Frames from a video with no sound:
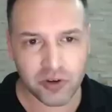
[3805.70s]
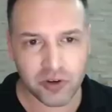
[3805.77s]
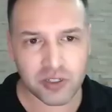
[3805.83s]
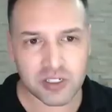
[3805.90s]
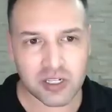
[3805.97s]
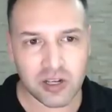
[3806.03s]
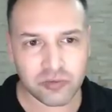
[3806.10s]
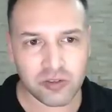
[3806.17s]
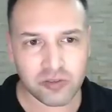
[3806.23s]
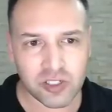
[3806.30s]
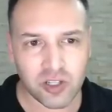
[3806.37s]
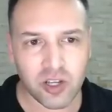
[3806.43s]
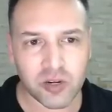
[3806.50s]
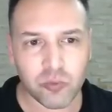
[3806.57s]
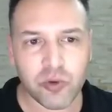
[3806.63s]
I've got a
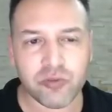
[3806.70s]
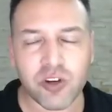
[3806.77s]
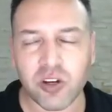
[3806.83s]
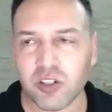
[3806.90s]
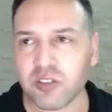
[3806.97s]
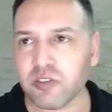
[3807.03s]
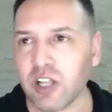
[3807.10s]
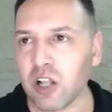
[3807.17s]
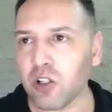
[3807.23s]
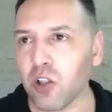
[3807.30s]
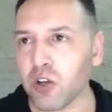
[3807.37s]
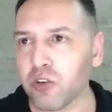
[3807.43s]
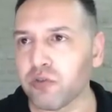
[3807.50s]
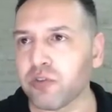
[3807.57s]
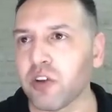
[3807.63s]
lot, and we've got a lot
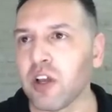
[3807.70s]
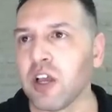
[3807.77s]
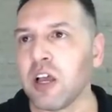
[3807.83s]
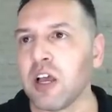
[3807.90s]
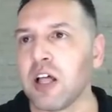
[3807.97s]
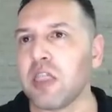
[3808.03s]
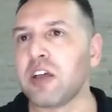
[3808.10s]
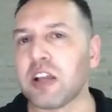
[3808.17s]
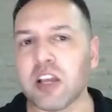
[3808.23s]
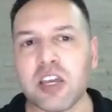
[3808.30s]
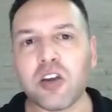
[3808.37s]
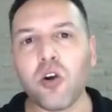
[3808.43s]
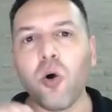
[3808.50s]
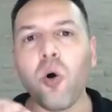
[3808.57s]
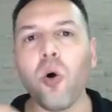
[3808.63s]
of the
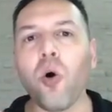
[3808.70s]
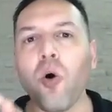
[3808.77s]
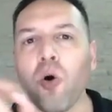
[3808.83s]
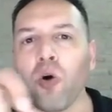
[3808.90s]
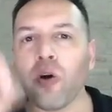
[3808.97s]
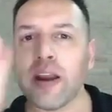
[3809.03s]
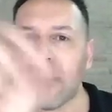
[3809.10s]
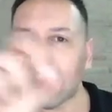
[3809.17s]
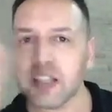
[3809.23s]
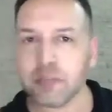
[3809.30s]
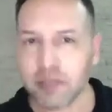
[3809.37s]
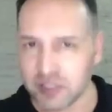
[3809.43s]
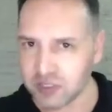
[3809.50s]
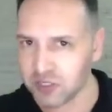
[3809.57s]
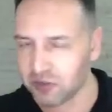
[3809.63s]
core
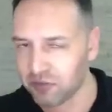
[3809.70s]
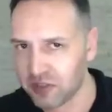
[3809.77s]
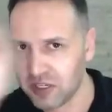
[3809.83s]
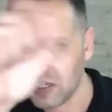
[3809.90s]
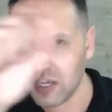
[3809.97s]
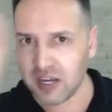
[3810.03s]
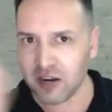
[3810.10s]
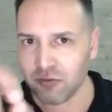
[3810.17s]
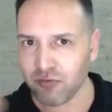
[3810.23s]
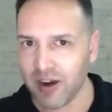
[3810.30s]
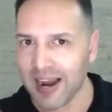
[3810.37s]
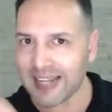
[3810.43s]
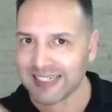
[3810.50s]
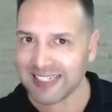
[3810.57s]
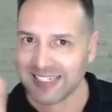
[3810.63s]
elements of the
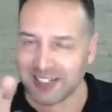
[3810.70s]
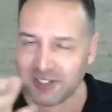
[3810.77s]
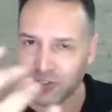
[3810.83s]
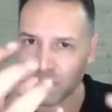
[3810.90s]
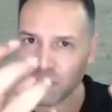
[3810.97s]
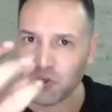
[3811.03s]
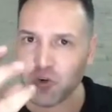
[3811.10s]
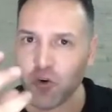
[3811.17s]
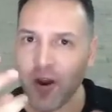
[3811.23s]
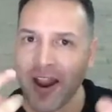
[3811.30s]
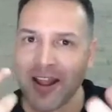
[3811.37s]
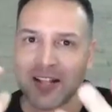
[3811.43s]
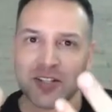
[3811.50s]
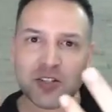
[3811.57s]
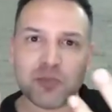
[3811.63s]
writing
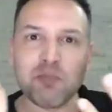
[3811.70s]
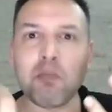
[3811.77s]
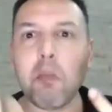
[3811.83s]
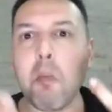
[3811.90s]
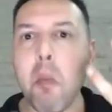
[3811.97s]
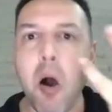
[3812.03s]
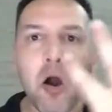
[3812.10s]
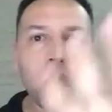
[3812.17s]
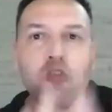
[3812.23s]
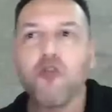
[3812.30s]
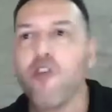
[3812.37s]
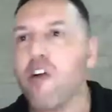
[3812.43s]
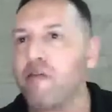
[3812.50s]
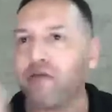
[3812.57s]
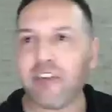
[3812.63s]

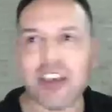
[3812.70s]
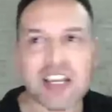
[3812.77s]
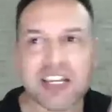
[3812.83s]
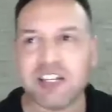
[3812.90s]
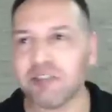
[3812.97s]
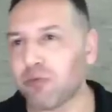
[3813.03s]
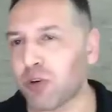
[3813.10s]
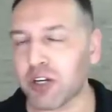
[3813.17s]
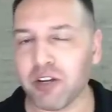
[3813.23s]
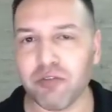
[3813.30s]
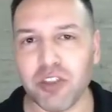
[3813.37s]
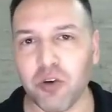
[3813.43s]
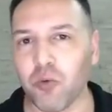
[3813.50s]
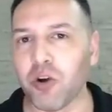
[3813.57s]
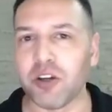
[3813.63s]
transmography, whatever
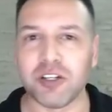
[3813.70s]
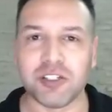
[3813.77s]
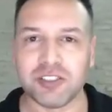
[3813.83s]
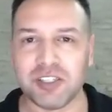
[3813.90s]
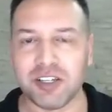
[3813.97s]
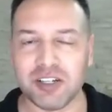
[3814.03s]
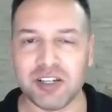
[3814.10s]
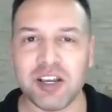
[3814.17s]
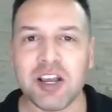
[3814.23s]
the word is, the